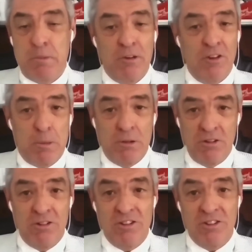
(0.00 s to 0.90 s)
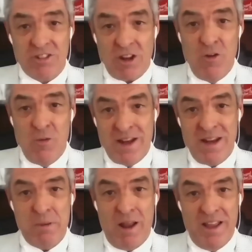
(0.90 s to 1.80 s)
Brazil produces so
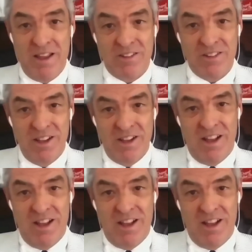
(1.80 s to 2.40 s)
many players.